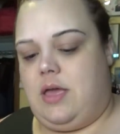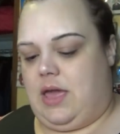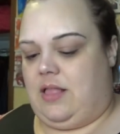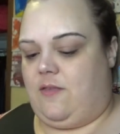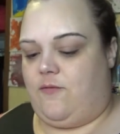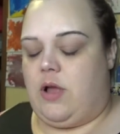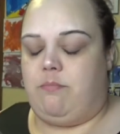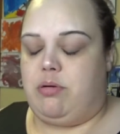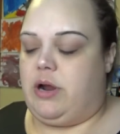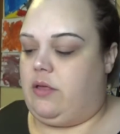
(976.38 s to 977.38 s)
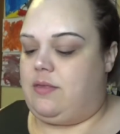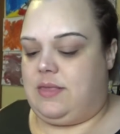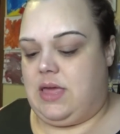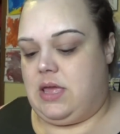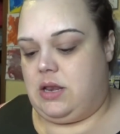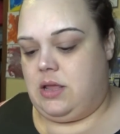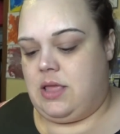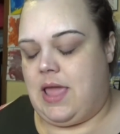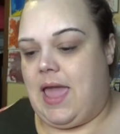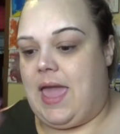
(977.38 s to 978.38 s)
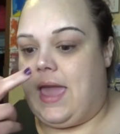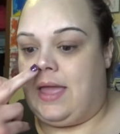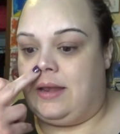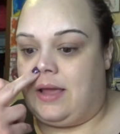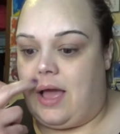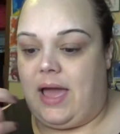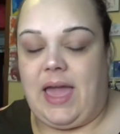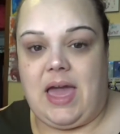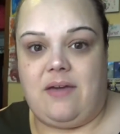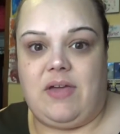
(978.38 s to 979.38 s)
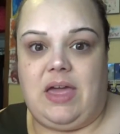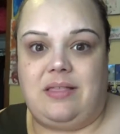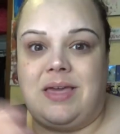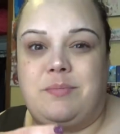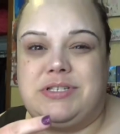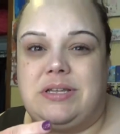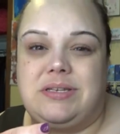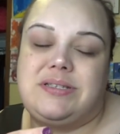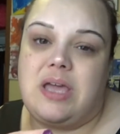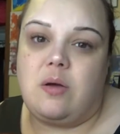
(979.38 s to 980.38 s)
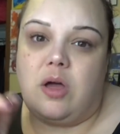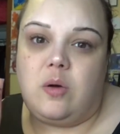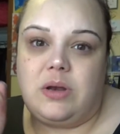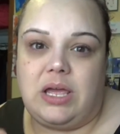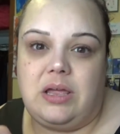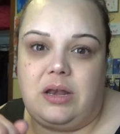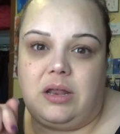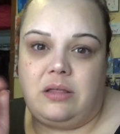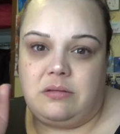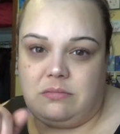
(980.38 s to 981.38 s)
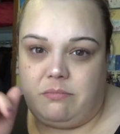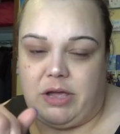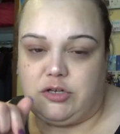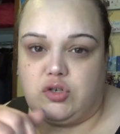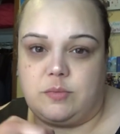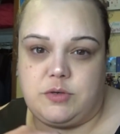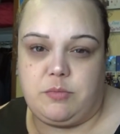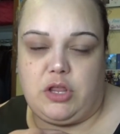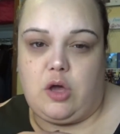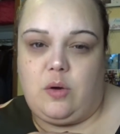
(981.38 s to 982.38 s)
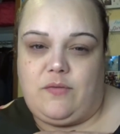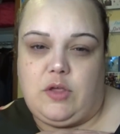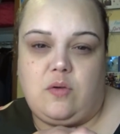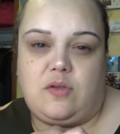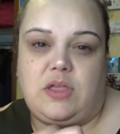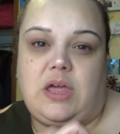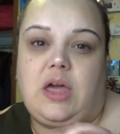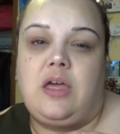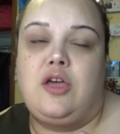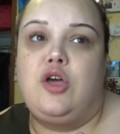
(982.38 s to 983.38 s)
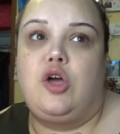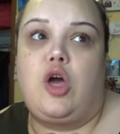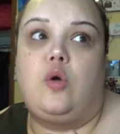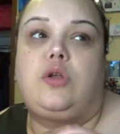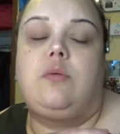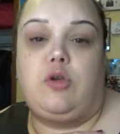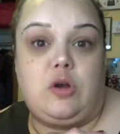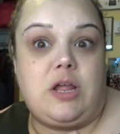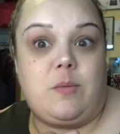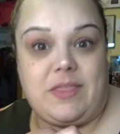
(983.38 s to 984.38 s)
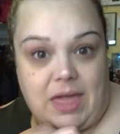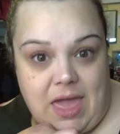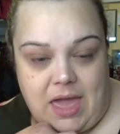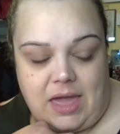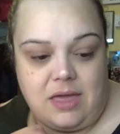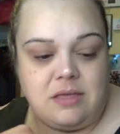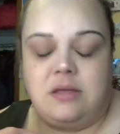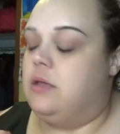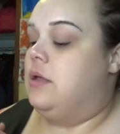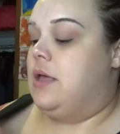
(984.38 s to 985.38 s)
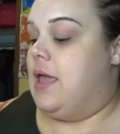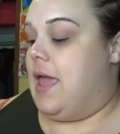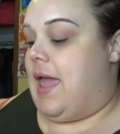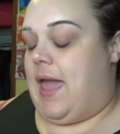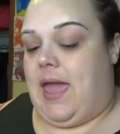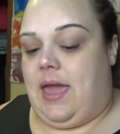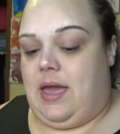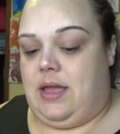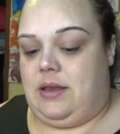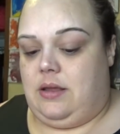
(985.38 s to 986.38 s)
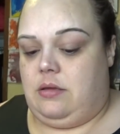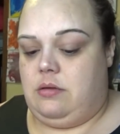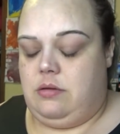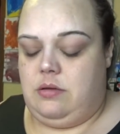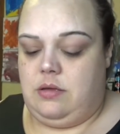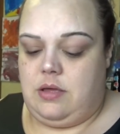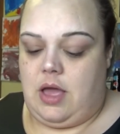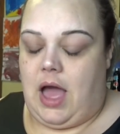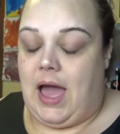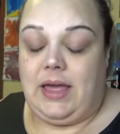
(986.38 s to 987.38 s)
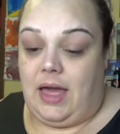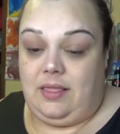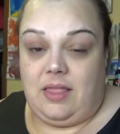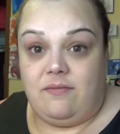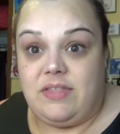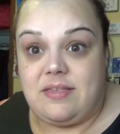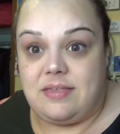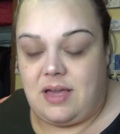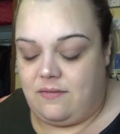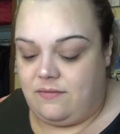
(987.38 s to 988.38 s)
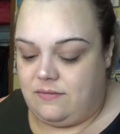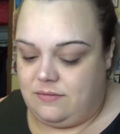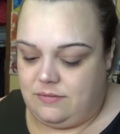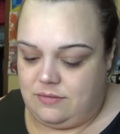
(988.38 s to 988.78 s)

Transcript: It's from Prickle Skin, and I have a 10% discount code in my description below if you use the code community with a K. And I, I love this stuff.